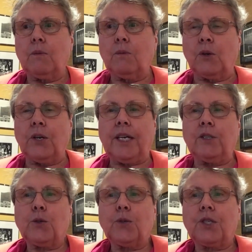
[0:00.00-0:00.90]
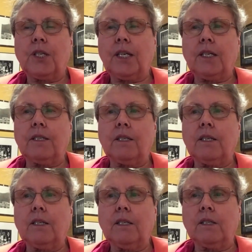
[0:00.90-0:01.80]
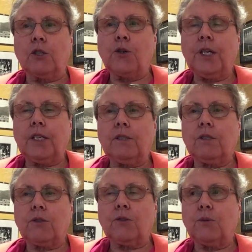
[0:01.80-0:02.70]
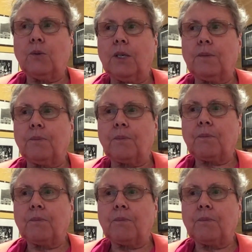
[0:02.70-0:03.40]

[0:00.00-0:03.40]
were interested in learning to